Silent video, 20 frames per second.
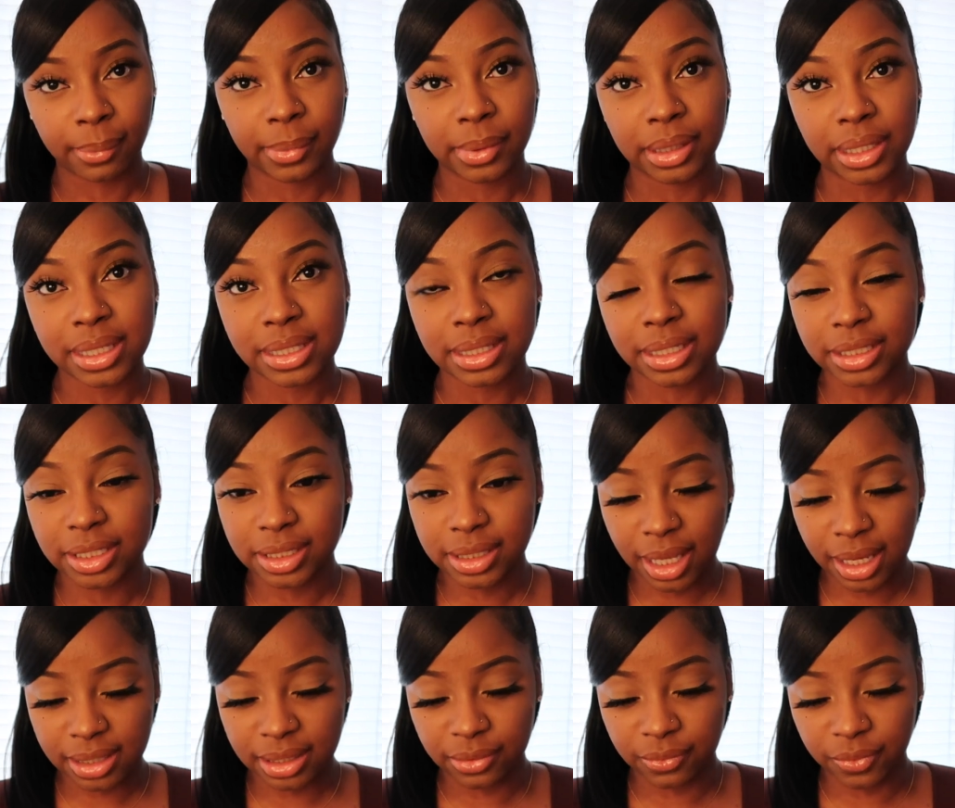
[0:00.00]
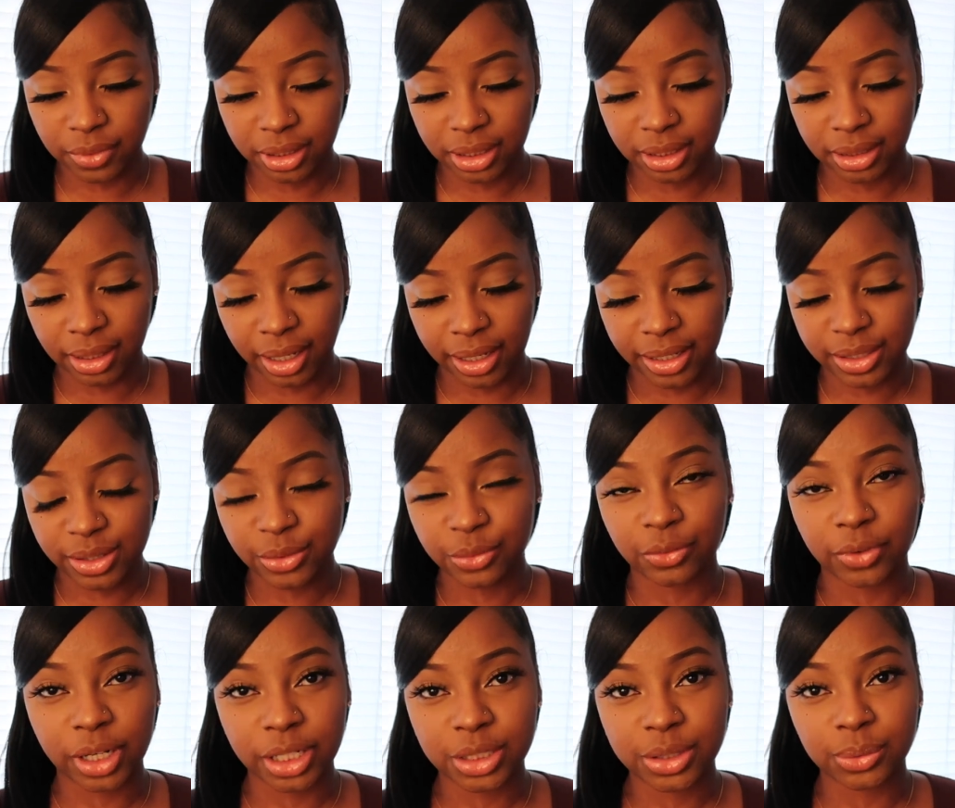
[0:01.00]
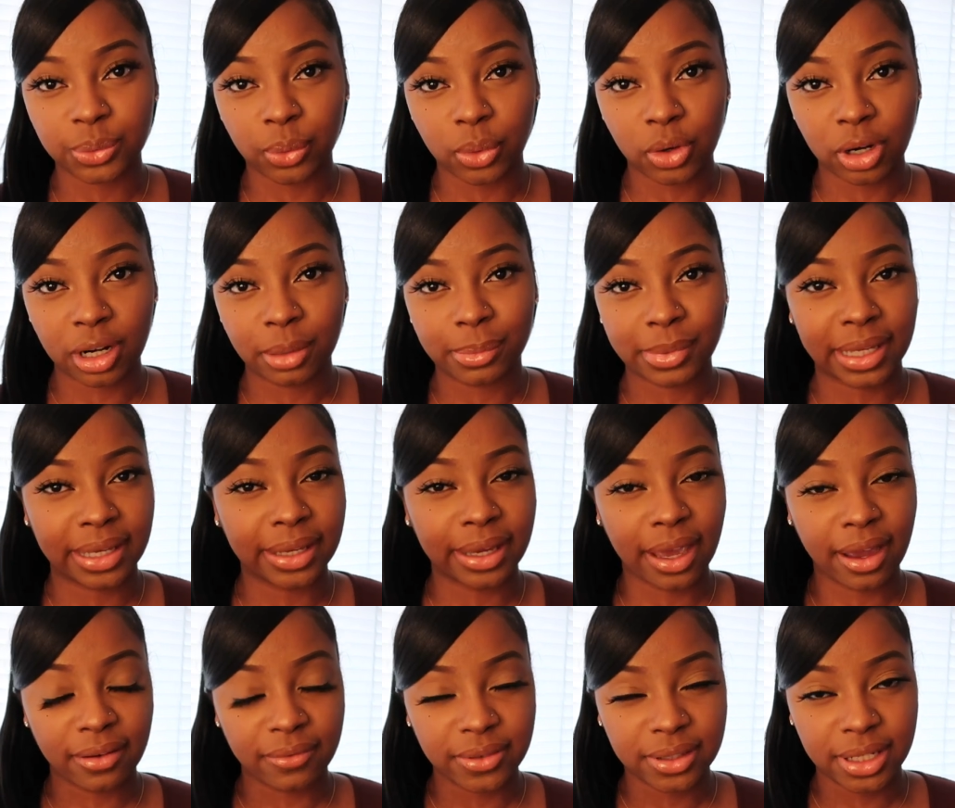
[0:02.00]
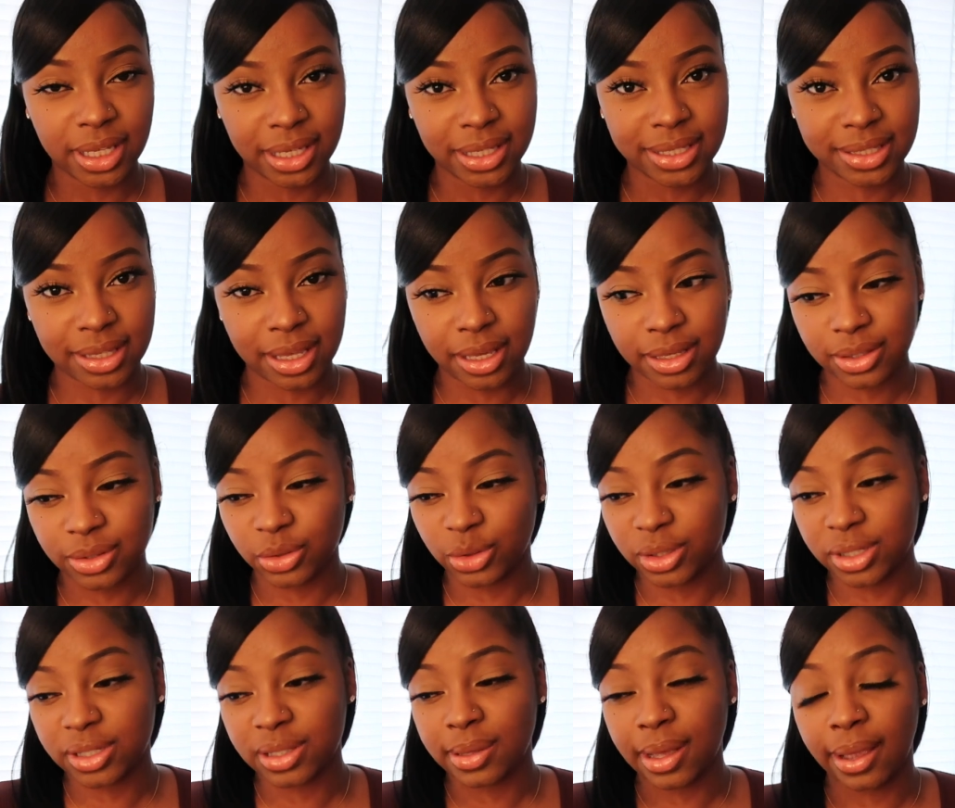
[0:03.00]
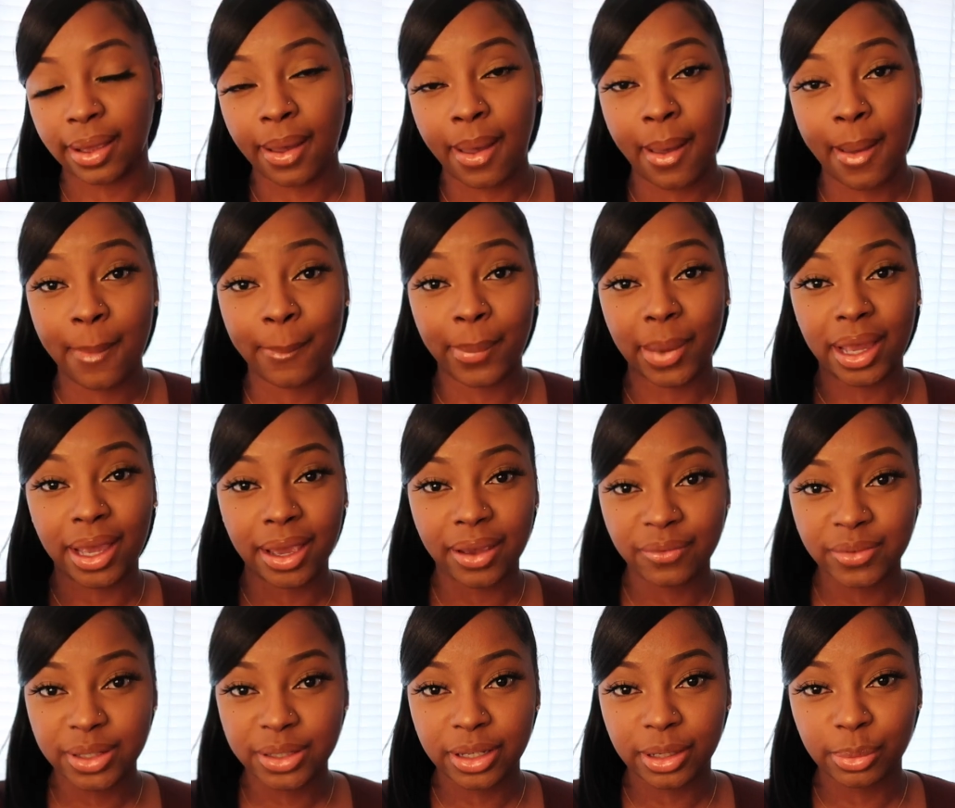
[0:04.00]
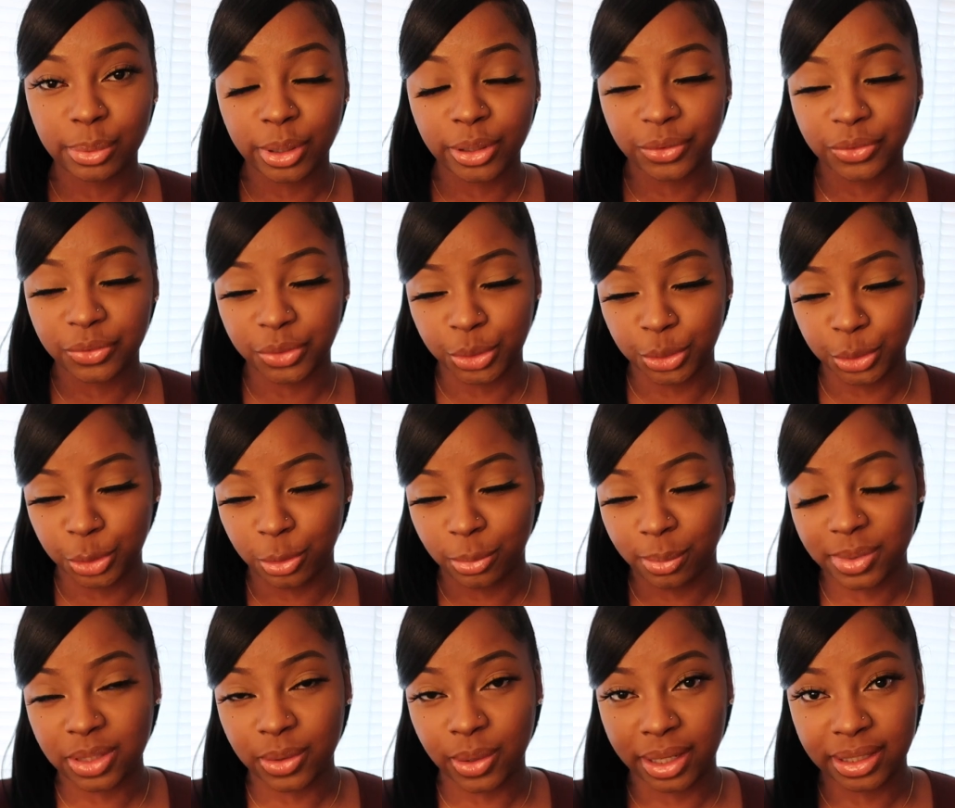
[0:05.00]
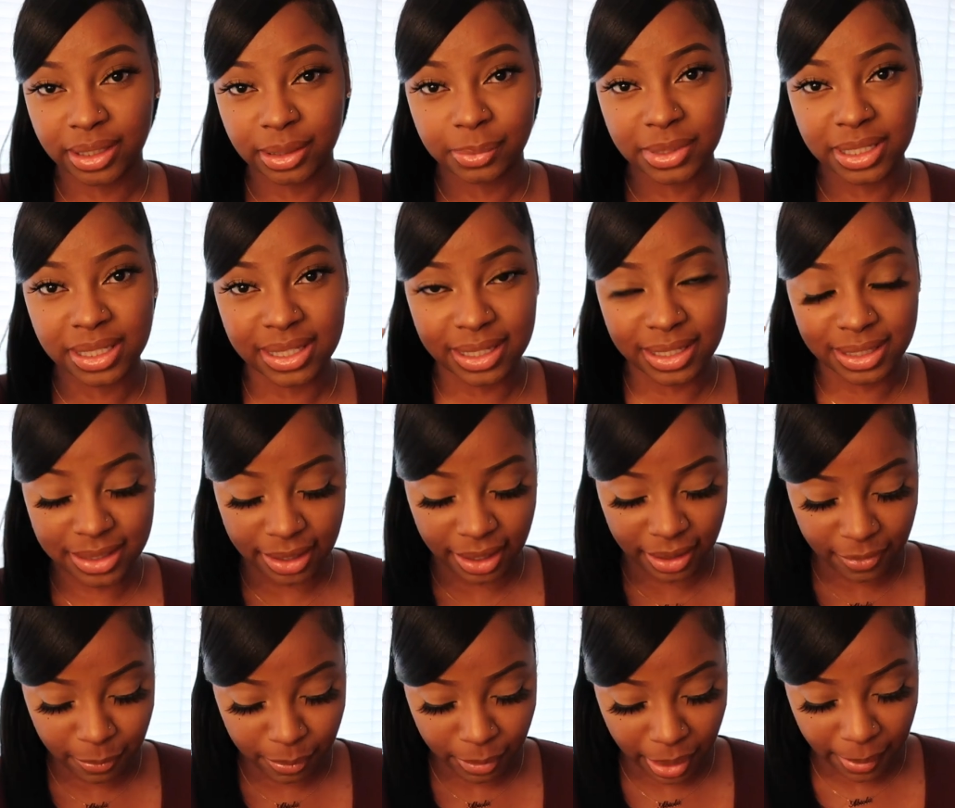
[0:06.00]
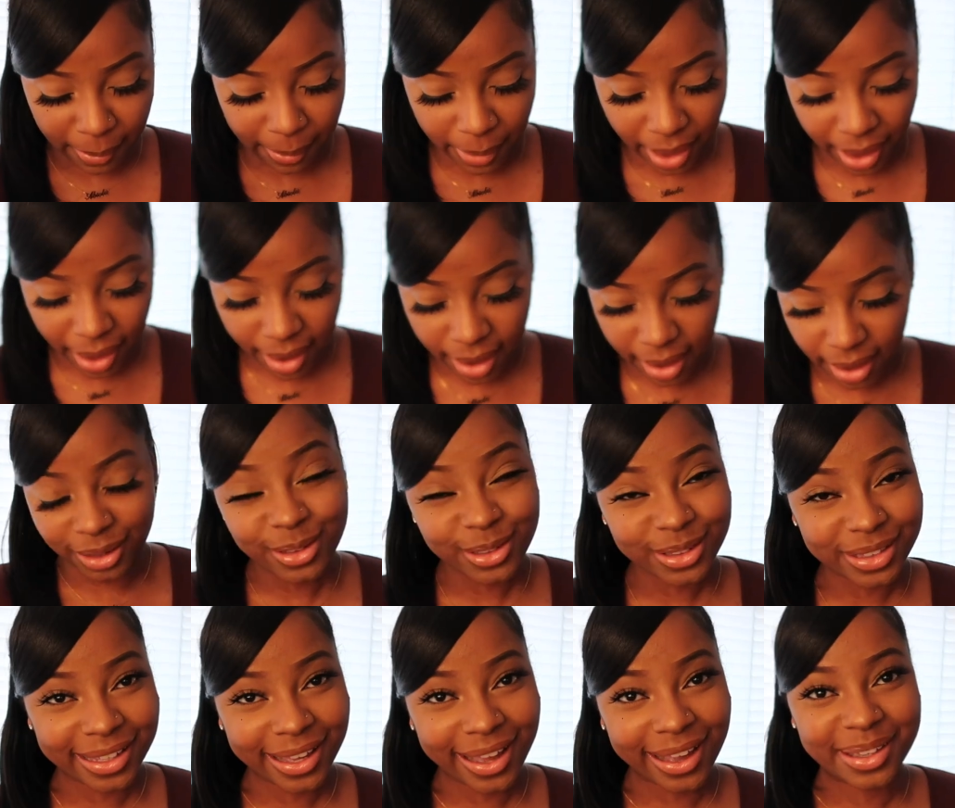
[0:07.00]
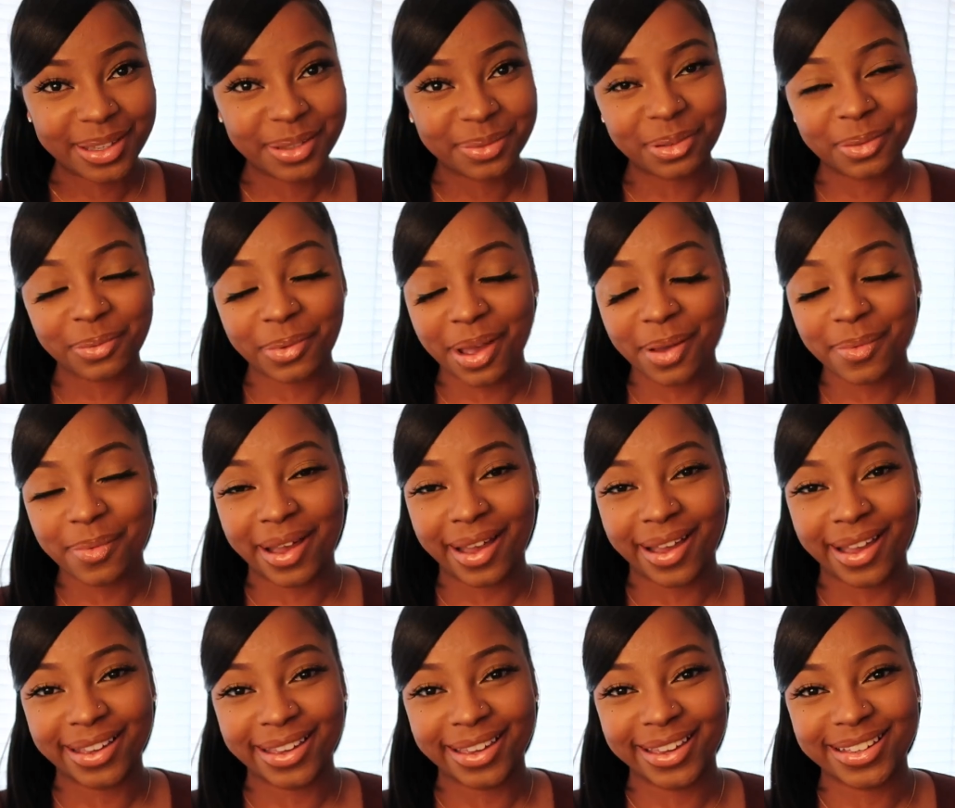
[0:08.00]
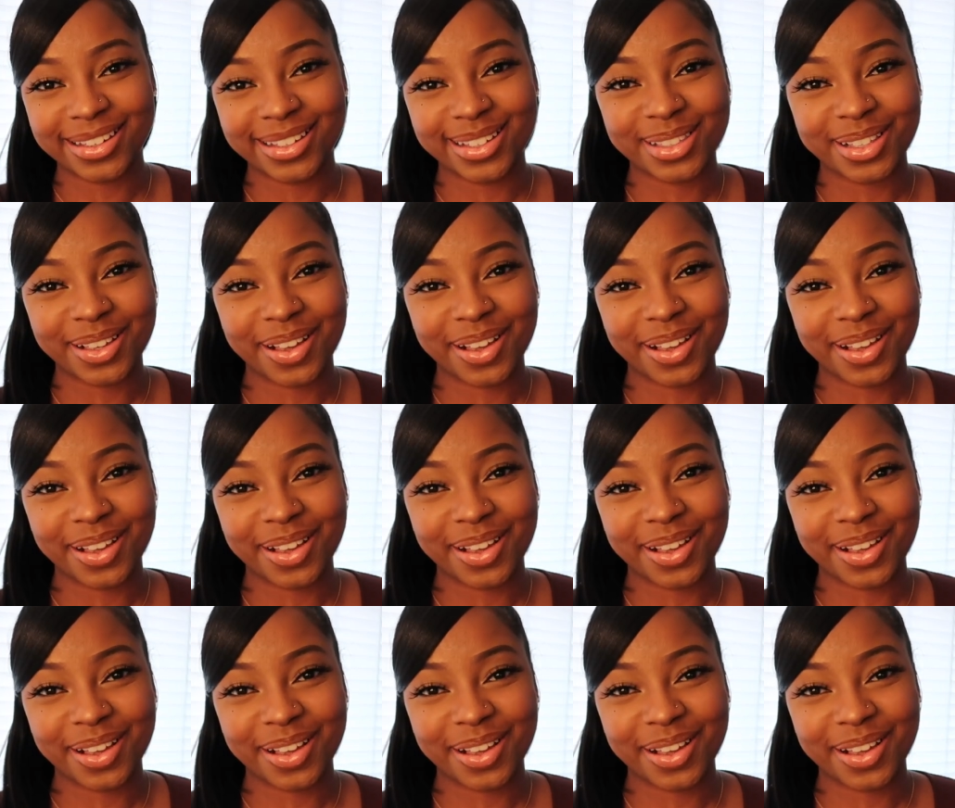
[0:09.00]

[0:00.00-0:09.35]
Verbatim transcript: but yes it just has a really nice fresh warm like everyday scent so it's just like my everyday perfume so i keep this inside of my bag other thing i keep in my bag is